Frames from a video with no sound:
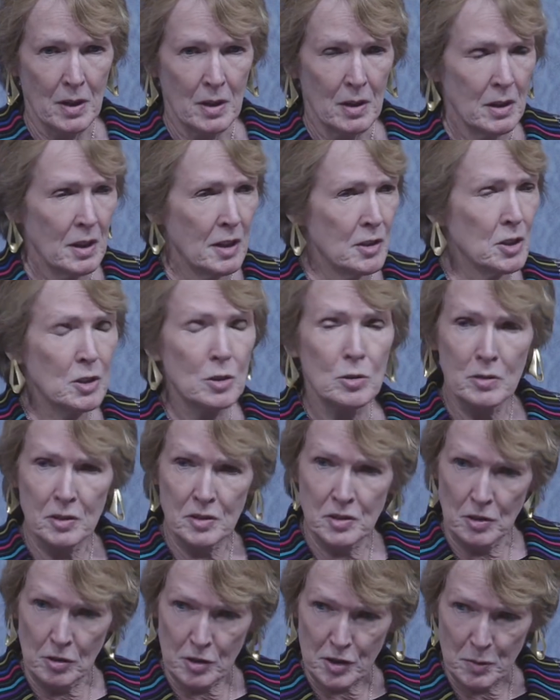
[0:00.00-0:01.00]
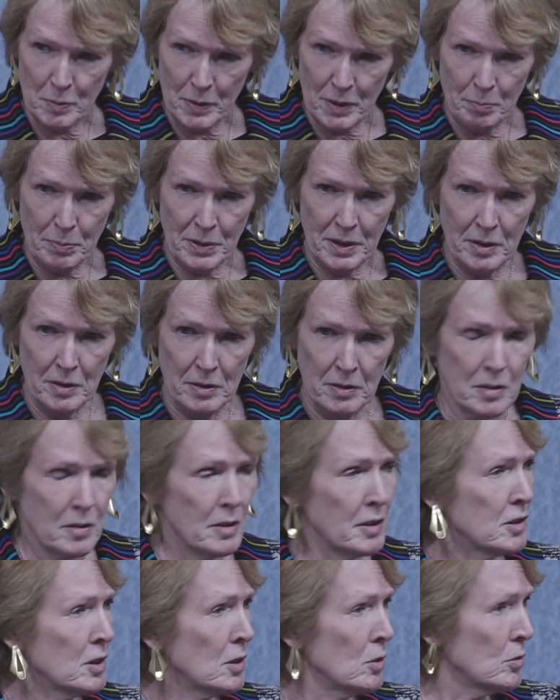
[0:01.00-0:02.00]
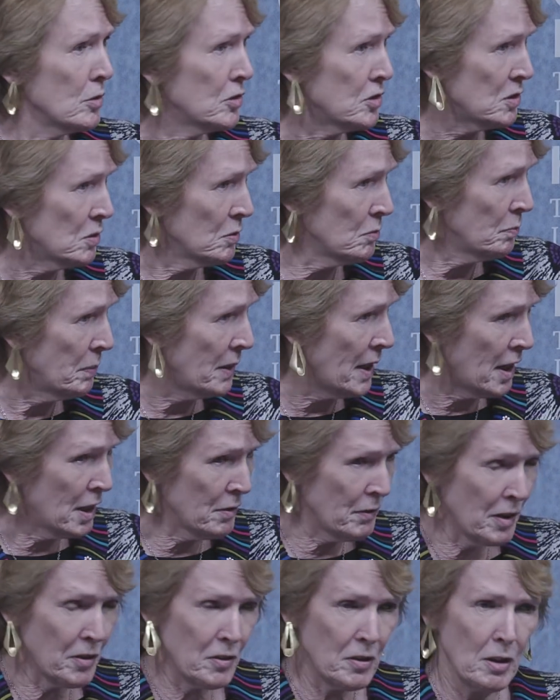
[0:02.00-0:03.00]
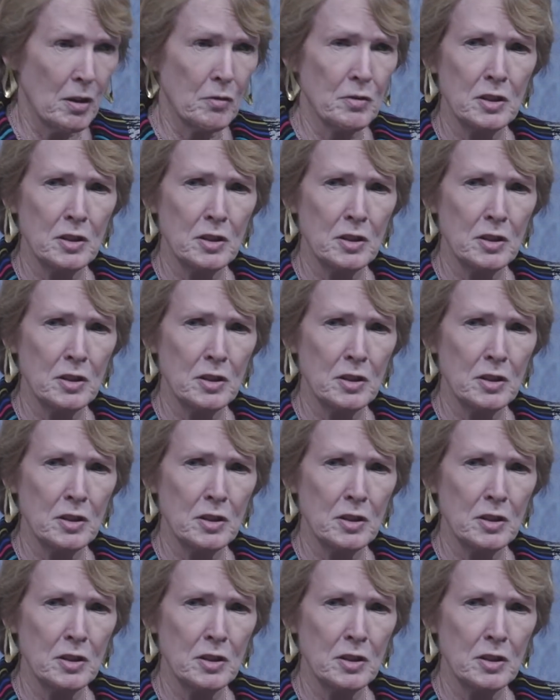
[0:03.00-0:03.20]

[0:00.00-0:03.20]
He told us not to be impertinent. He told us to behave ourselves.